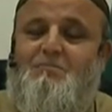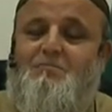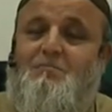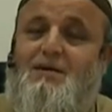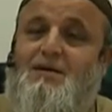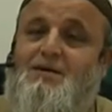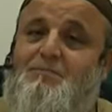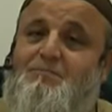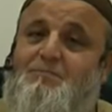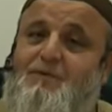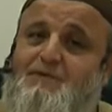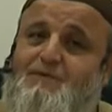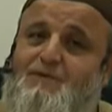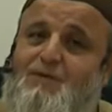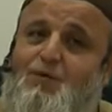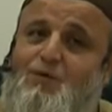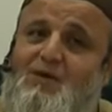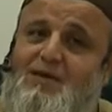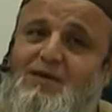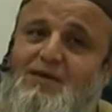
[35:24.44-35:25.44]
But
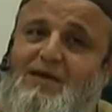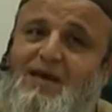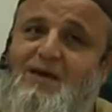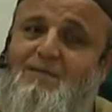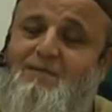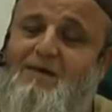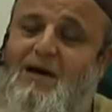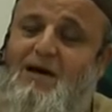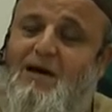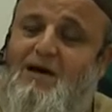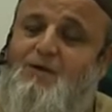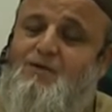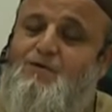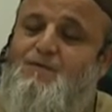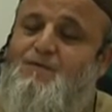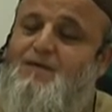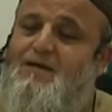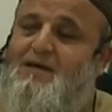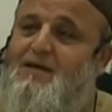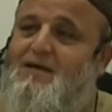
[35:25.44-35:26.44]
before he came out
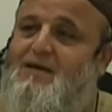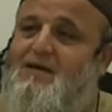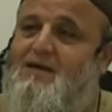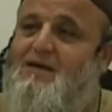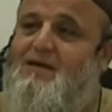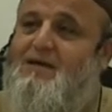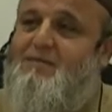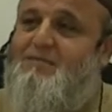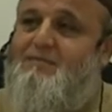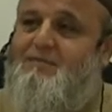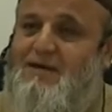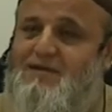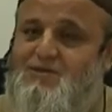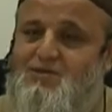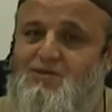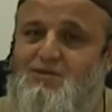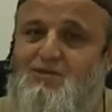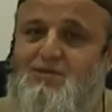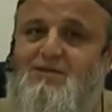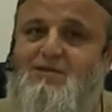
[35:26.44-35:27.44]
of the
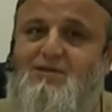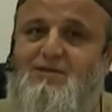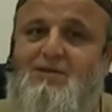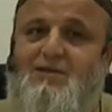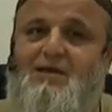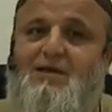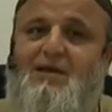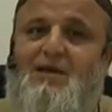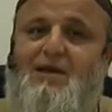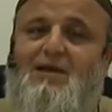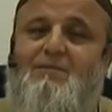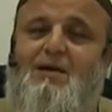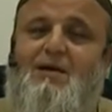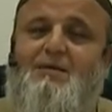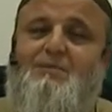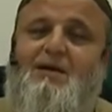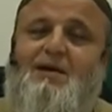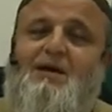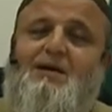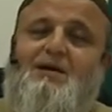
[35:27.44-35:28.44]
masjid,
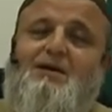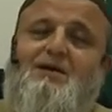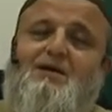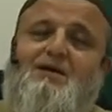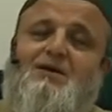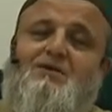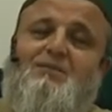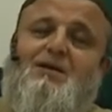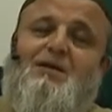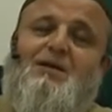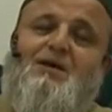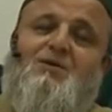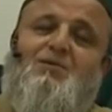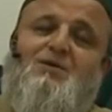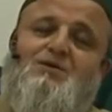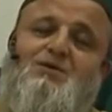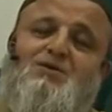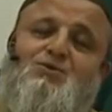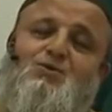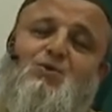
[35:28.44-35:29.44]
Imam Ali
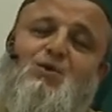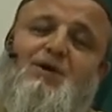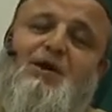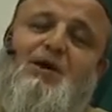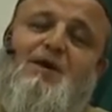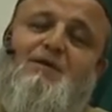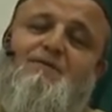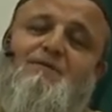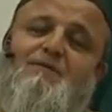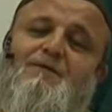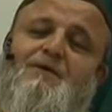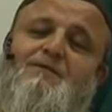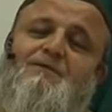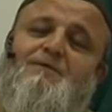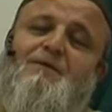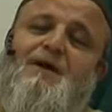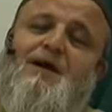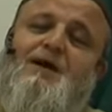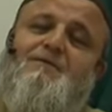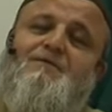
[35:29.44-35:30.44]
karramallahu wajhah took out
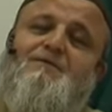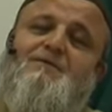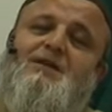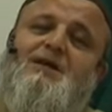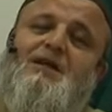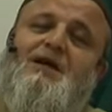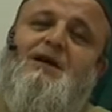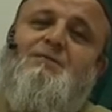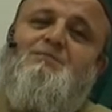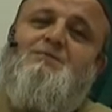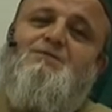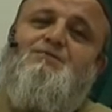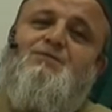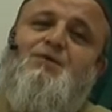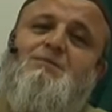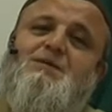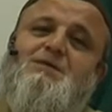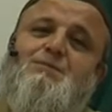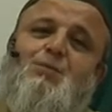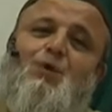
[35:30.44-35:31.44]
5 dirhams
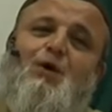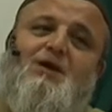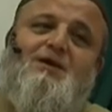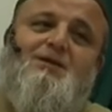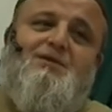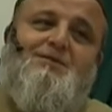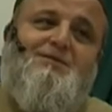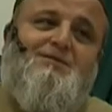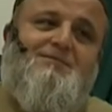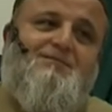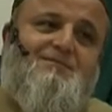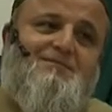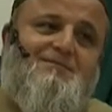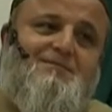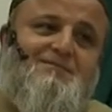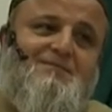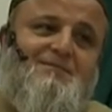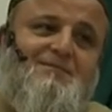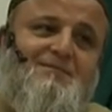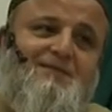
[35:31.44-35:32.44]
from his pocket.
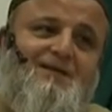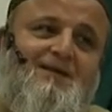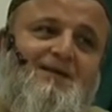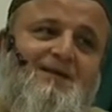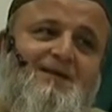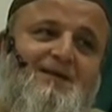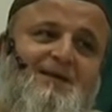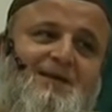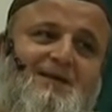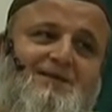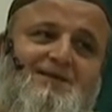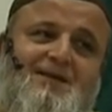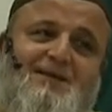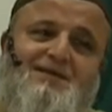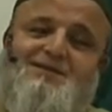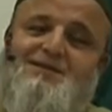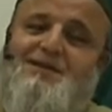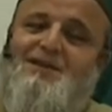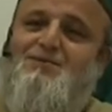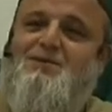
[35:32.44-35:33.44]
He
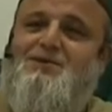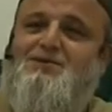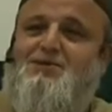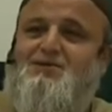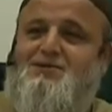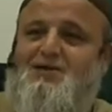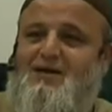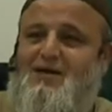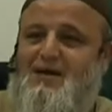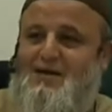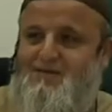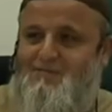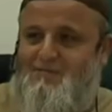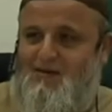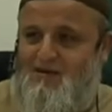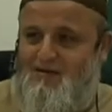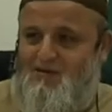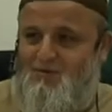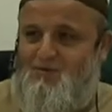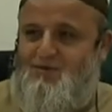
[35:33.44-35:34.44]
says, he was such a kind
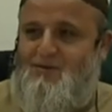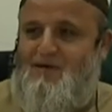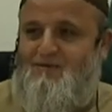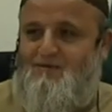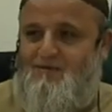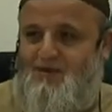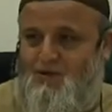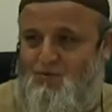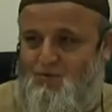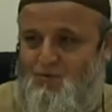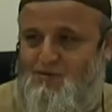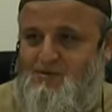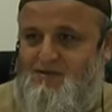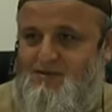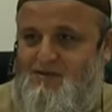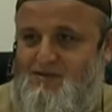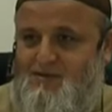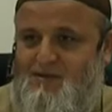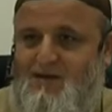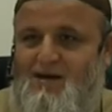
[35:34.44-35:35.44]
man, looked after our
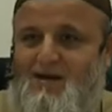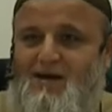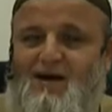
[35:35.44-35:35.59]
horses.